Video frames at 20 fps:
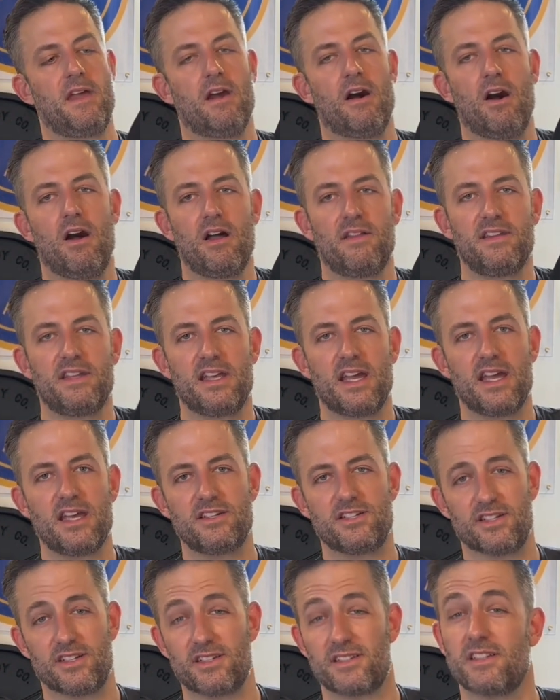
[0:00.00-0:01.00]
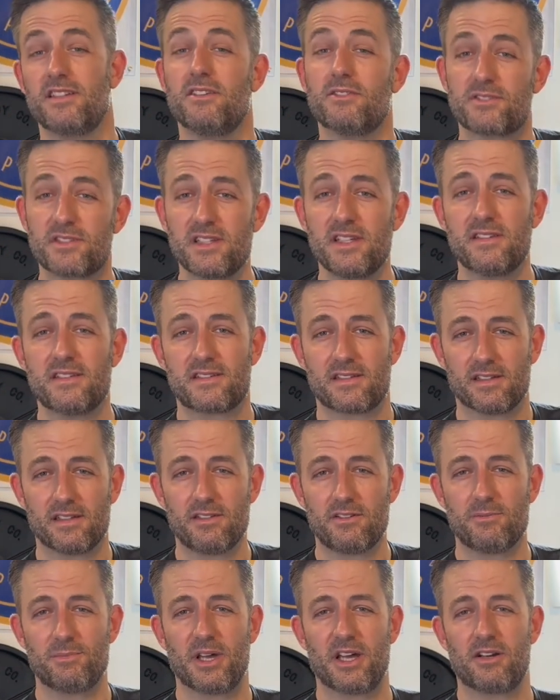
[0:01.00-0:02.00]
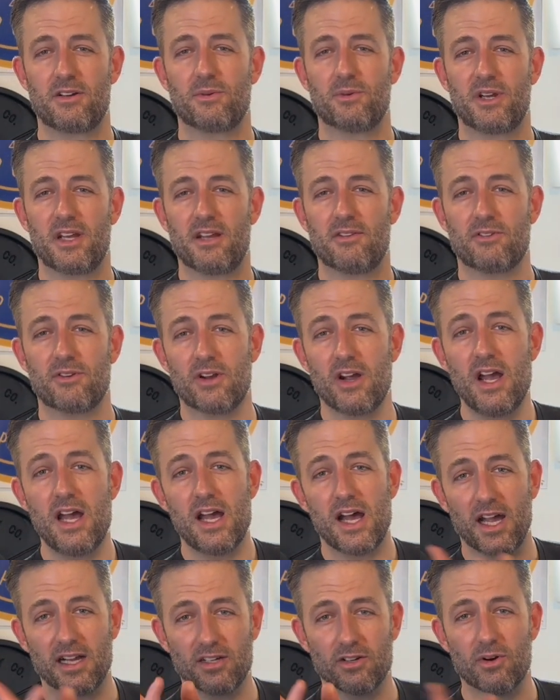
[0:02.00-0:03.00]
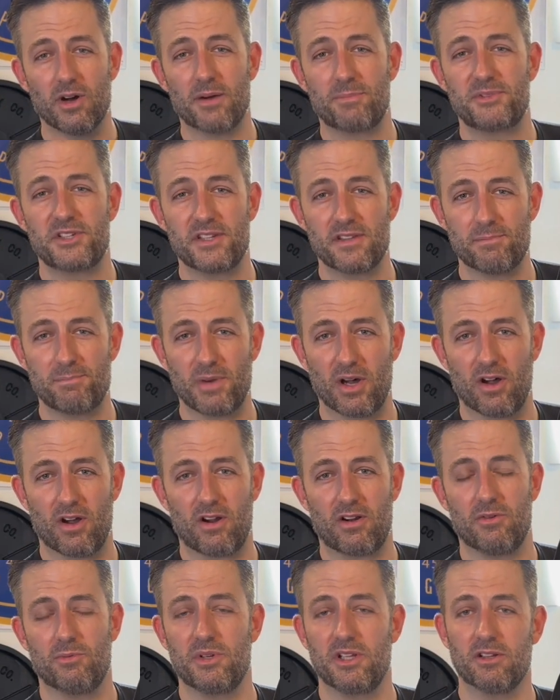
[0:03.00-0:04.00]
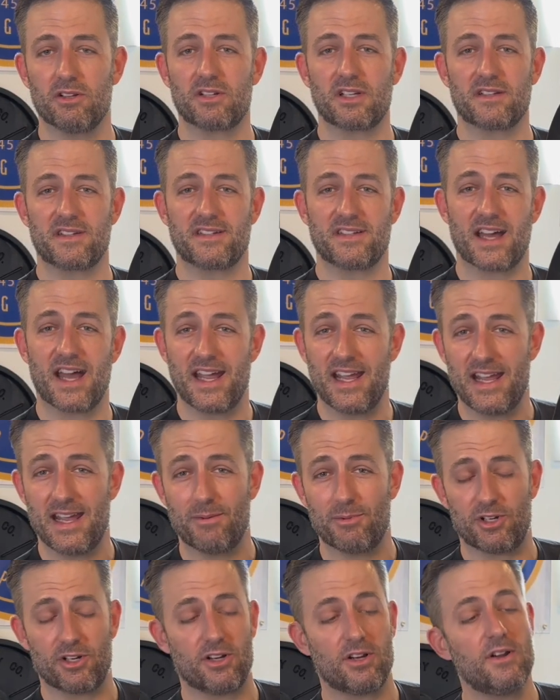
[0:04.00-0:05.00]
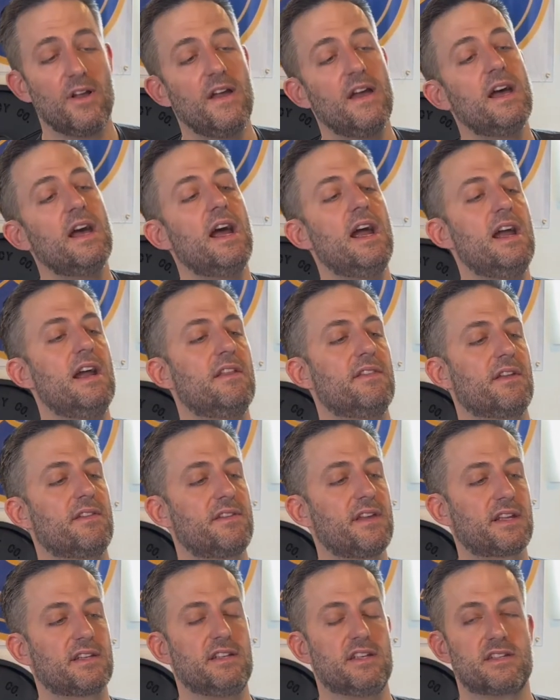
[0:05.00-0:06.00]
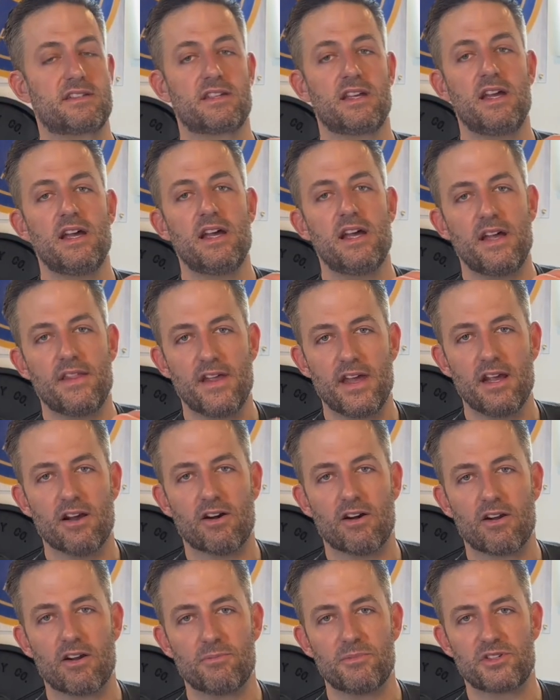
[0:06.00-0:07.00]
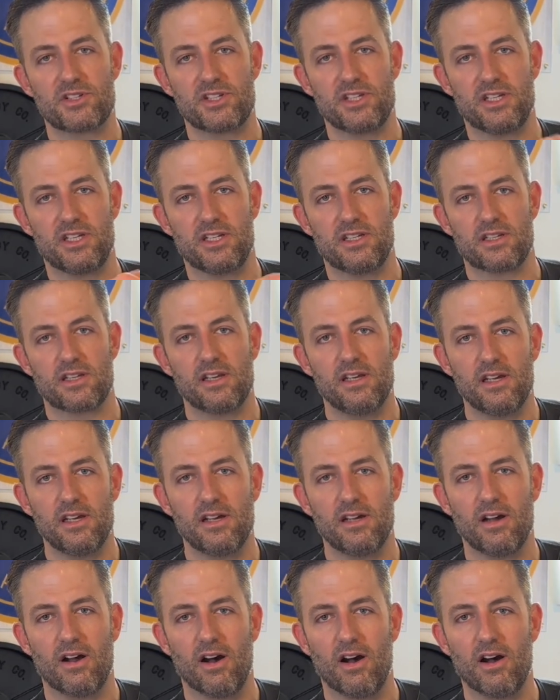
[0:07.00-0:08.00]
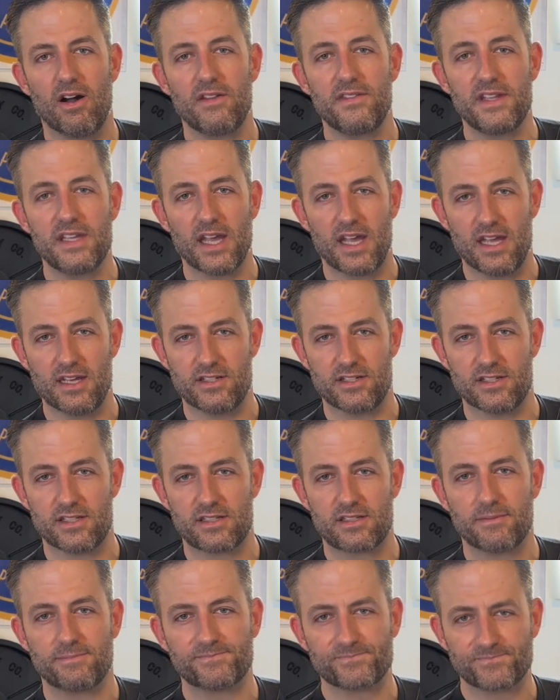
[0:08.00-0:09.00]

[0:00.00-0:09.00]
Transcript: on the edges, and you'll see this a little better whenever I go up to the bar and we look at the diameter and the thickness, they are machined on the edges,